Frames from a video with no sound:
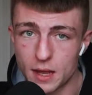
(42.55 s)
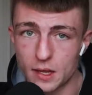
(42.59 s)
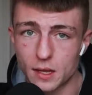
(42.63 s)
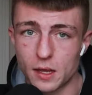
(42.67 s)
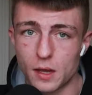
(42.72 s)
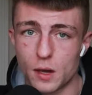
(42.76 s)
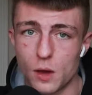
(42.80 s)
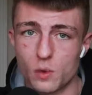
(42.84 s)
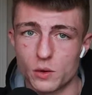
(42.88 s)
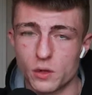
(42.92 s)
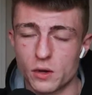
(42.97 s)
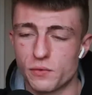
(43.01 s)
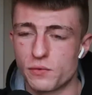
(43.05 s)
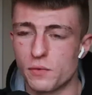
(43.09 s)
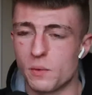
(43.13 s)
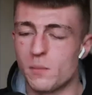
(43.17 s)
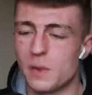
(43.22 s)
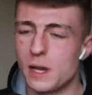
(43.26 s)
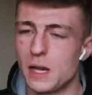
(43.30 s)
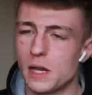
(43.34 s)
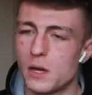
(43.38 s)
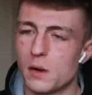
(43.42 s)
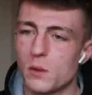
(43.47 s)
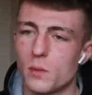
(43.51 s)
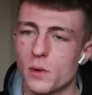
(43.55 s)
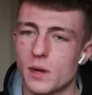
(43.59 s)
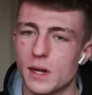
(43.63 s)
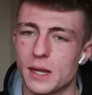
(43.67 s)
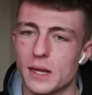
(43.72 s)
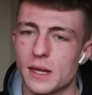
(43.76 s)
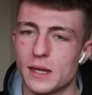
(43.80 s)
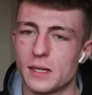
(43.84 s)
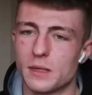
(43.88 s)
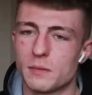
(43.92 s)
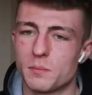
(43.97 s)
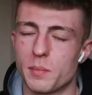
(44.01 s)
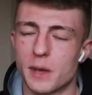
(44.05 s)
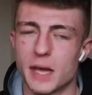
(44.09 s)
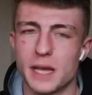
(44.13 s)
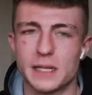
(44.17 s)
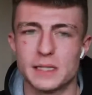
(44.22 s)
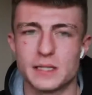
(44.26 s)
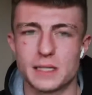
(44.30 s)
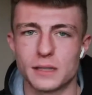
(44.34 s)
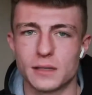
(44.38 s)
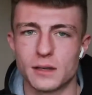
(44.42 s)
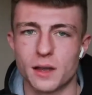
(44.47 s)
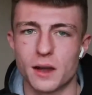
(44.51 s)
You know, they're familiar with basic